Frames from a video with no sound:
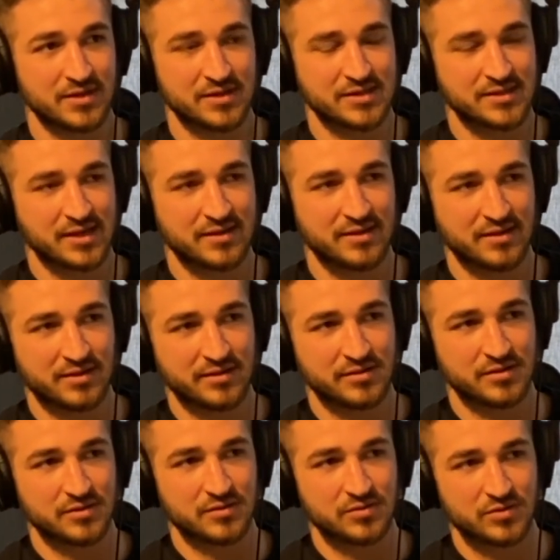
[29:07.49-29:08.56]
because I think these
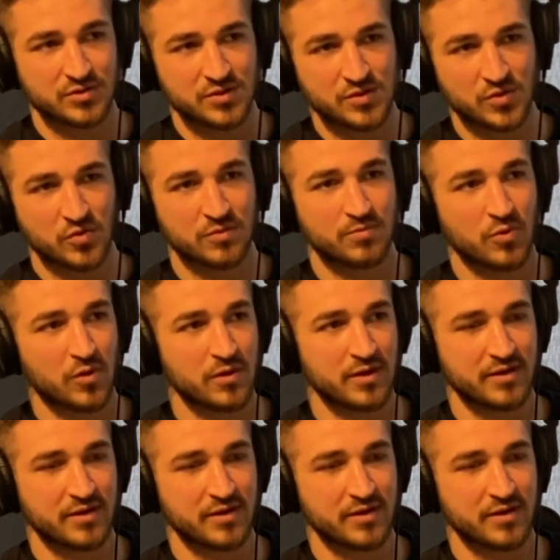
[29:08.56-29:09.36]
are so important.